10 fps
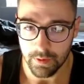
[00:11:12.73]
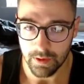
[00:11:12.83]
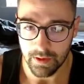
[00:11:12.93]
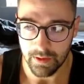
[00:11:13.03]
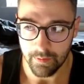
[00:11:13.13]

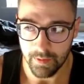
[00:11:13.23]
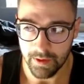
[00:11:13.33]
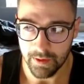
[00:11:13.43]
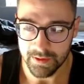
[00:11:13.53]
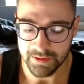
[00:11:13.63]
And then we're going
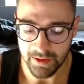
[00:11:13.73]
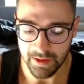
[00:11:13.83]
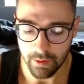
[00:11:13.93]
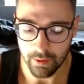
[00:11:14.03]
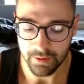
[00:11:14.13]
to say
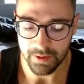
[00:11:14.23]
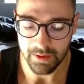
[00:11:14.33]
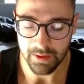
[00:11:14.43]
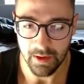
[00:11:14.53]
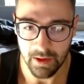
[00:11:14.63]
on key
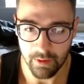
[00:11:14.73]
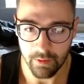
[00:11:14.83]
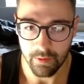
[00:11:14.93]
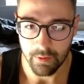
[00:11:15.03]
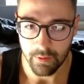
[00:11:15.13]
down,
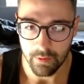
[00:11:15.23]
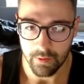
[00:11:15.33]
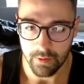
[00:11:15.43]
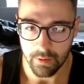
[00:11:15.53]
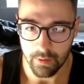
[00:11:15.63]

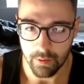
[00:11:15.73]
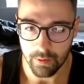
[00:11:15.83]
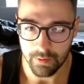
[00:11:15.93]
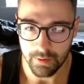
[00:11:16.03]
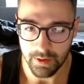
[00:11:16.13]
on
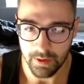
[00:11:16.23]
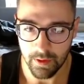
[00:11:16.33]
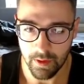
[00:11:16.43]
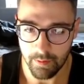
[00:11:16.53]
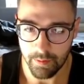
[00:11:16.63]
key
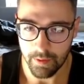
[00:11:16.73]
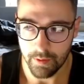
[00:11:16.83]
up,